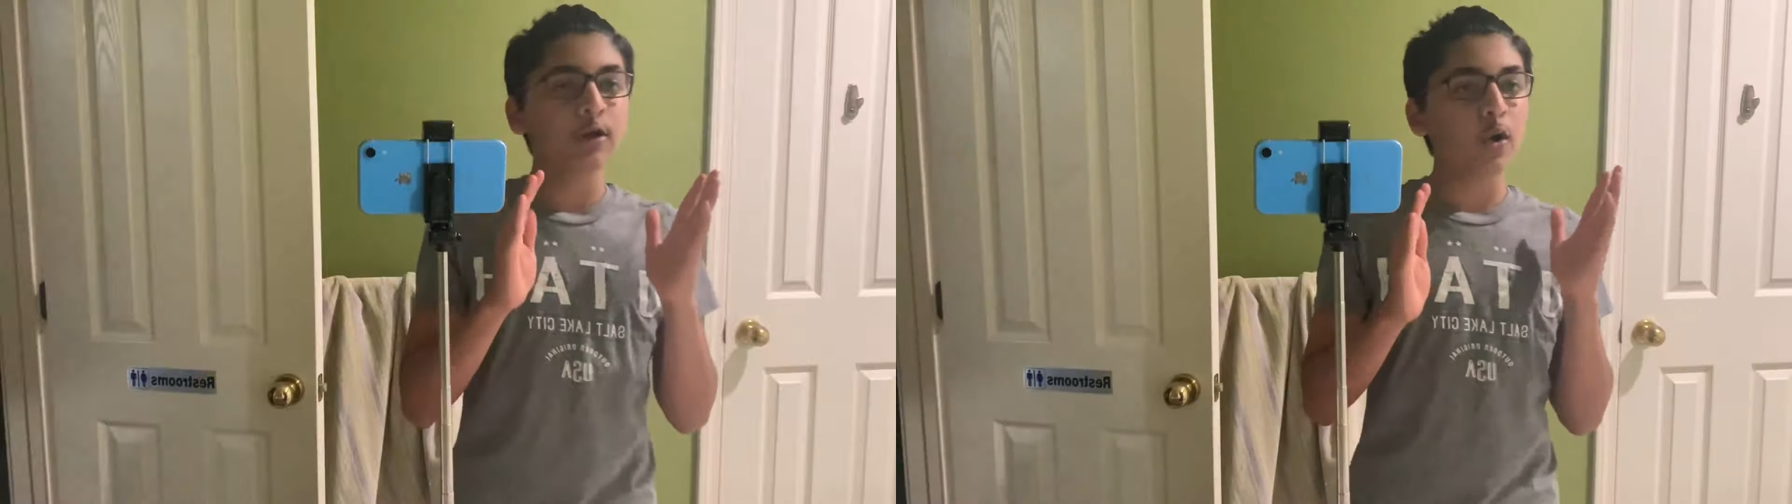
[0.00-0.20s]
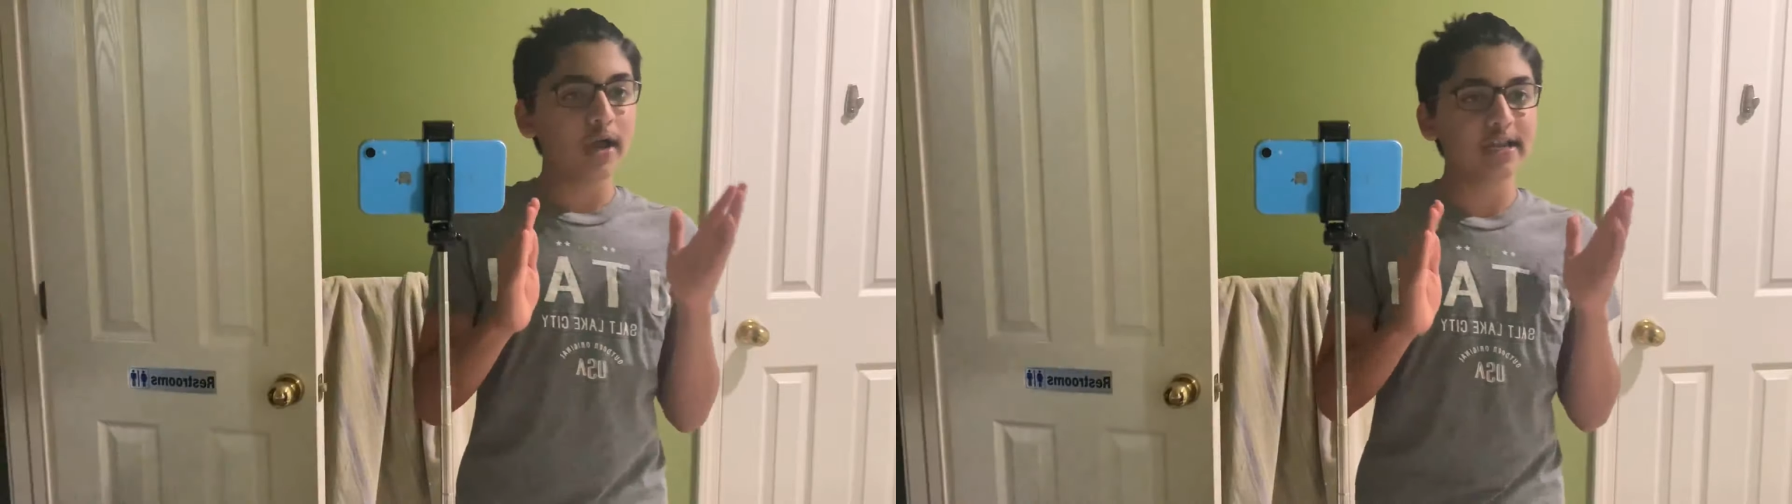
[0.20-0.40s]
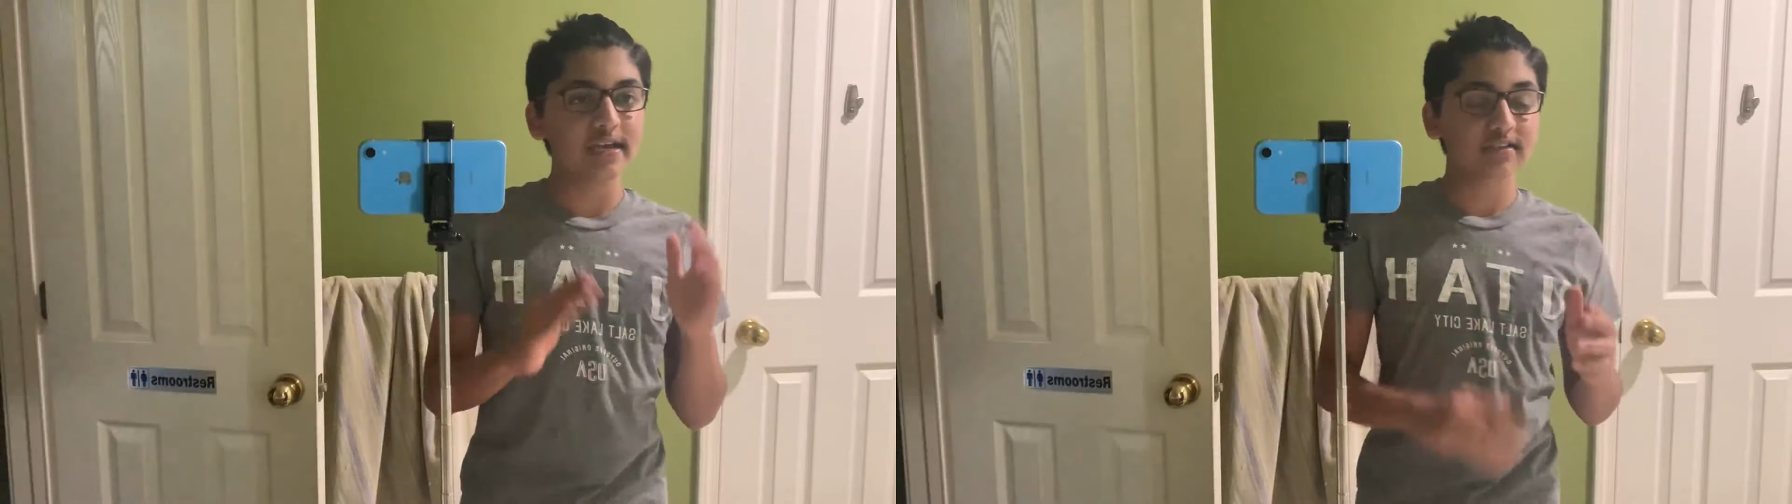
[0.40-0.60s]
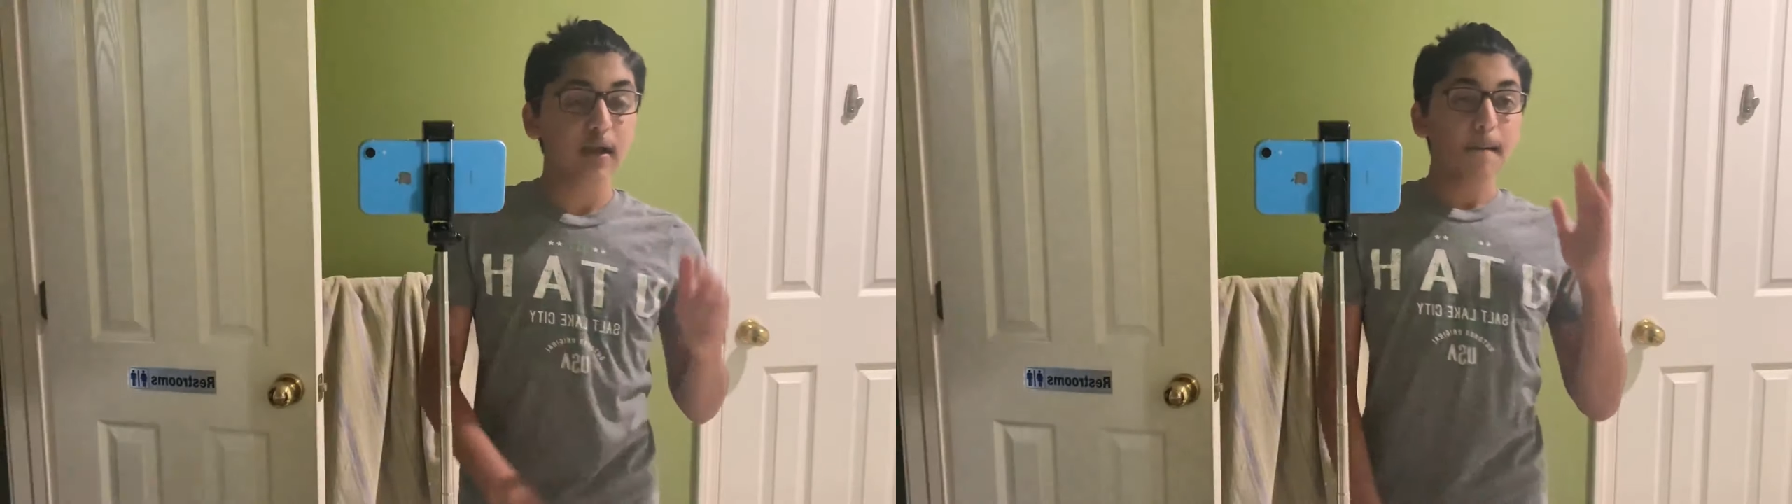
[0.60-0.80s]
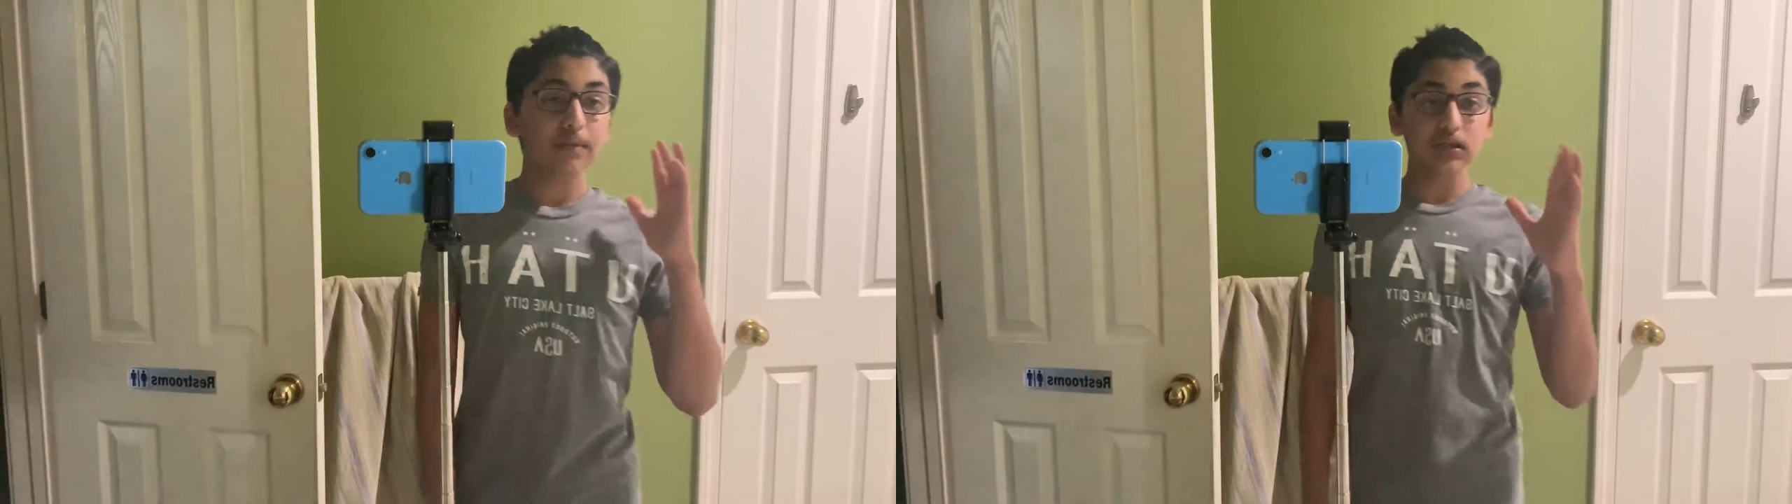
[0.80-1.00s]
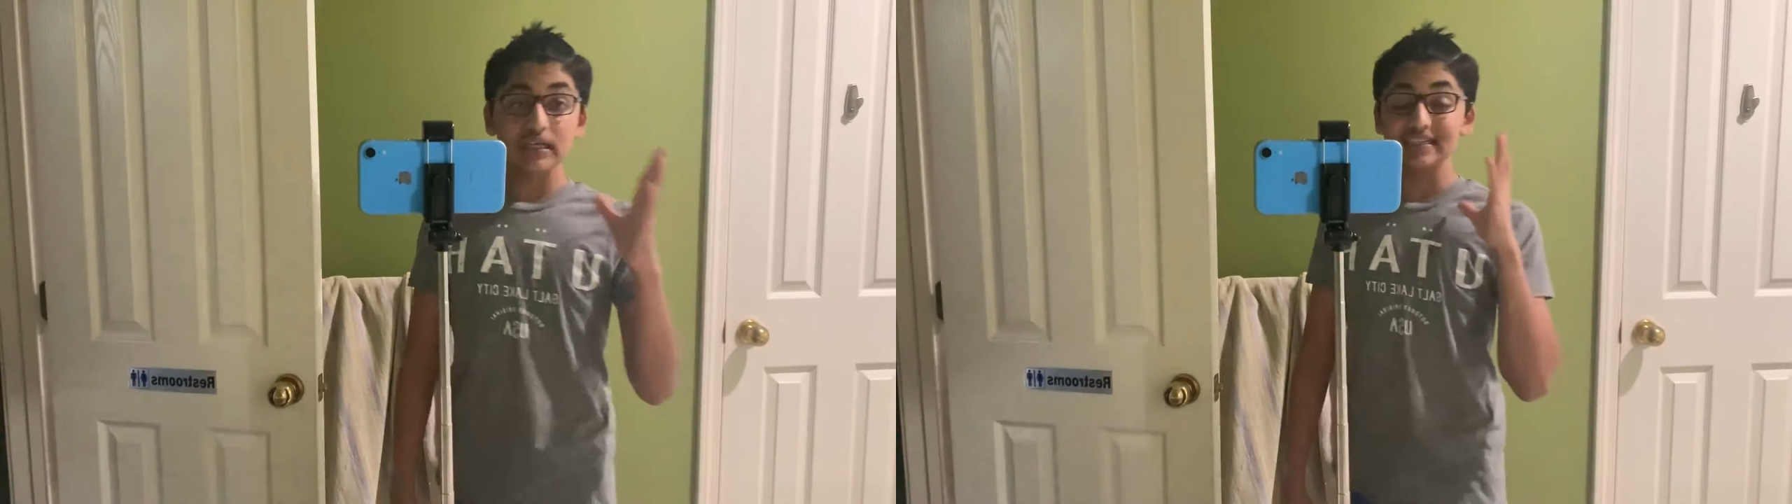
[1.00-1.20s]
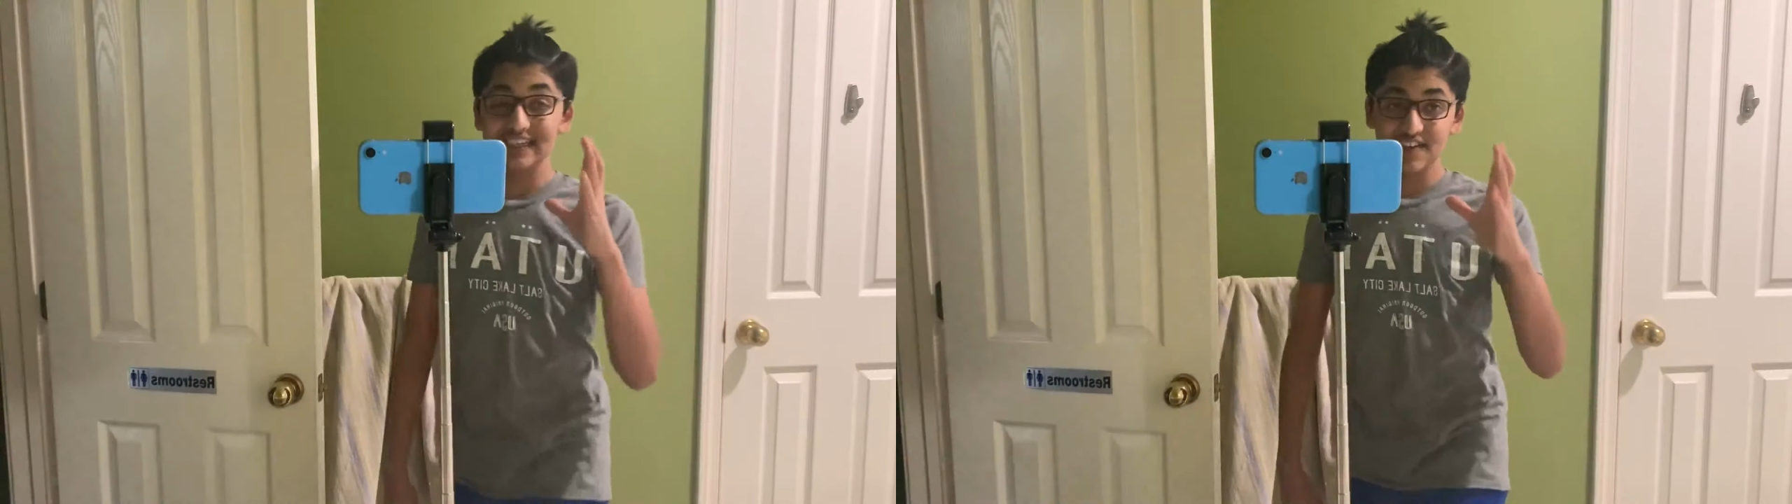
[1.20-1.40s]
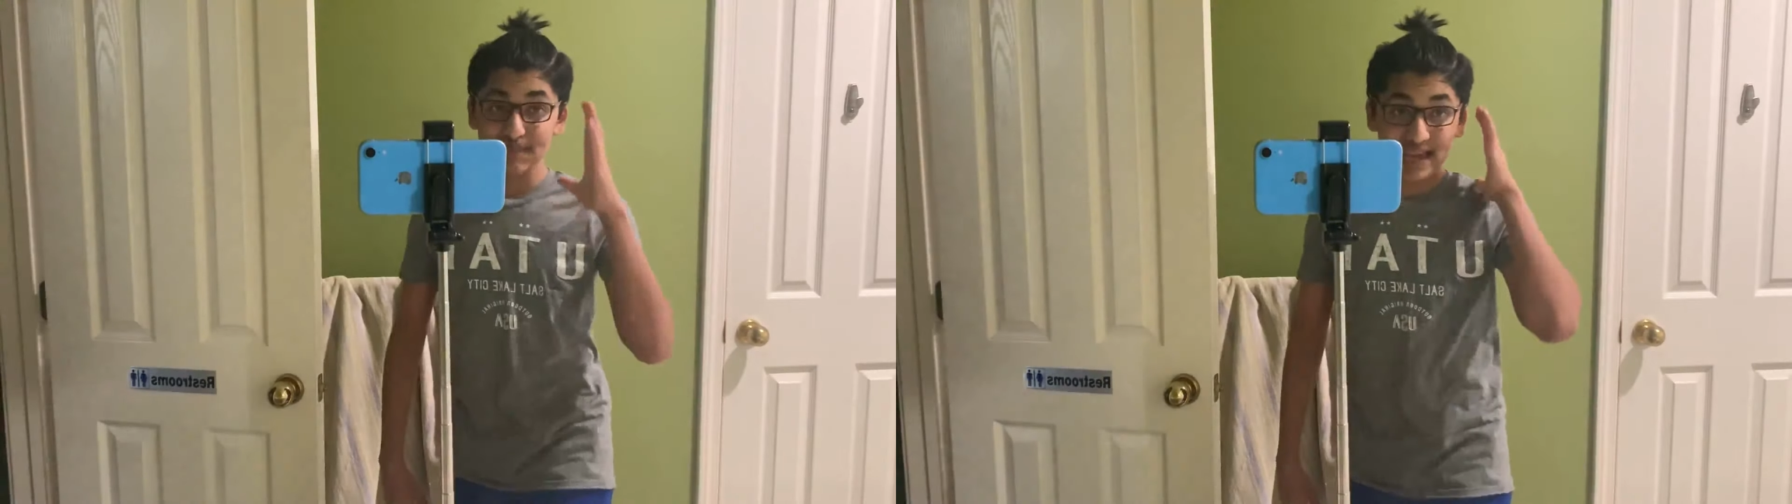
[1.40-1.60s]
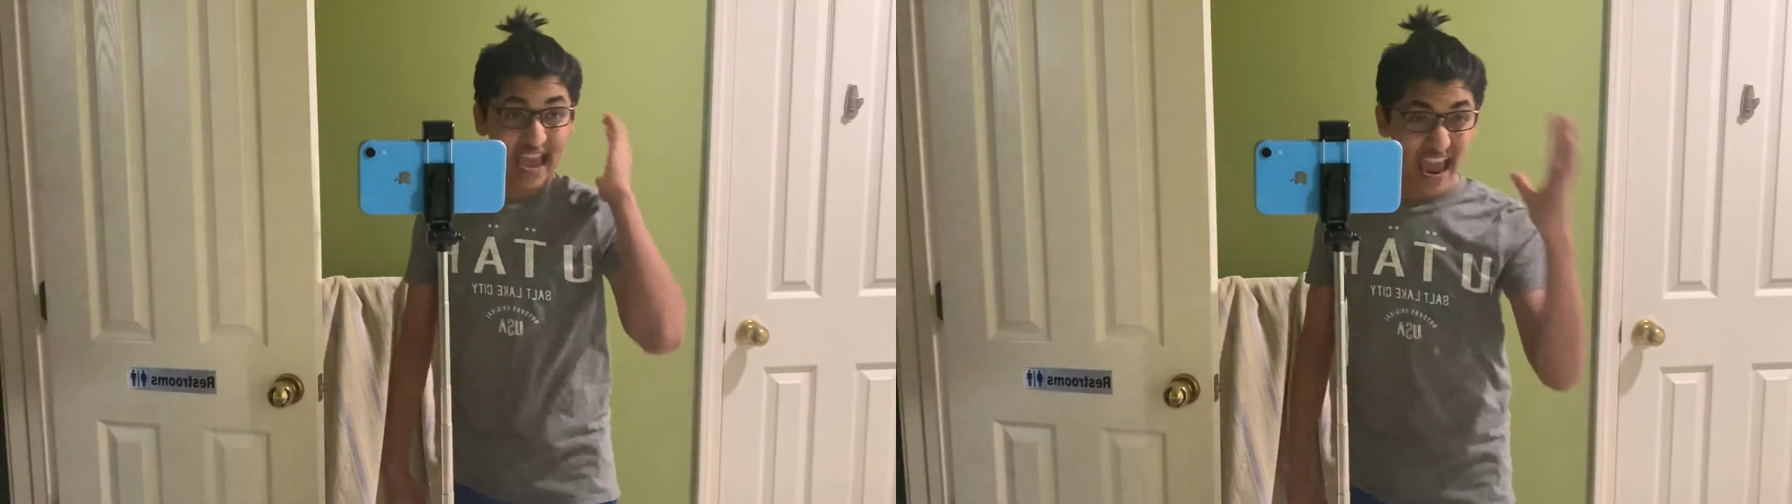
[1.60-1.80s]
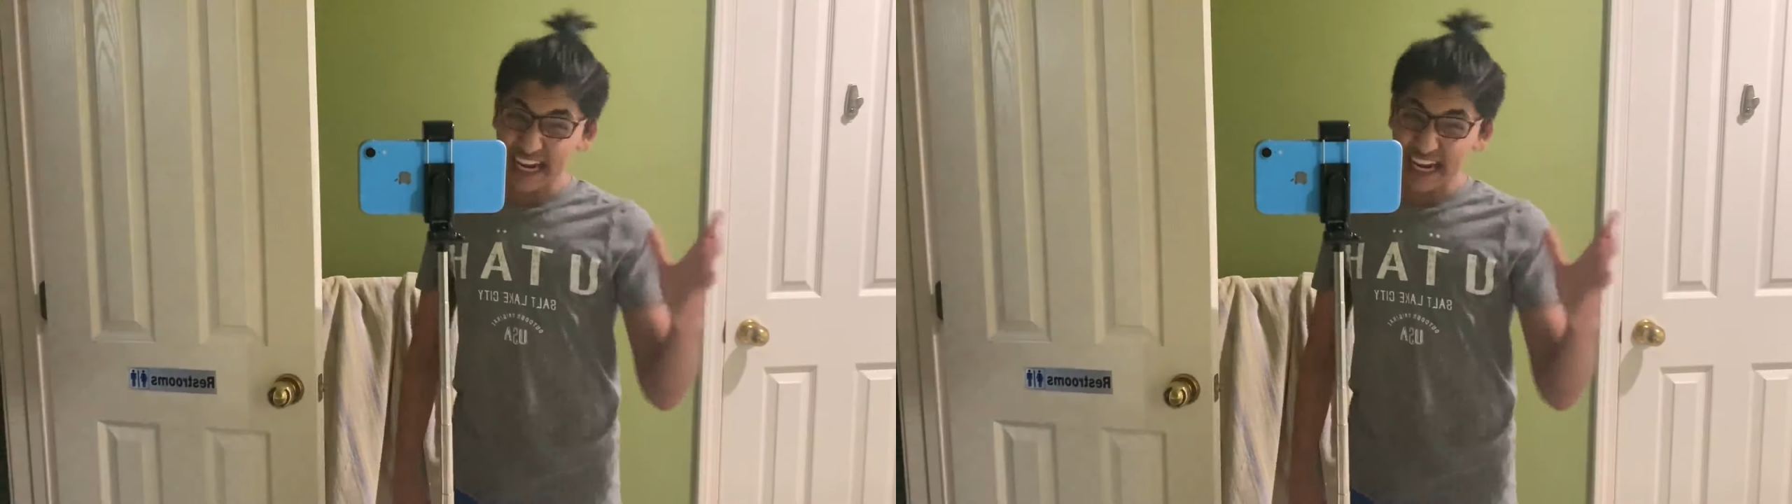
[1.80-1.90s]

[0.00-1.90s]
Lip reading: video ideas. Please give me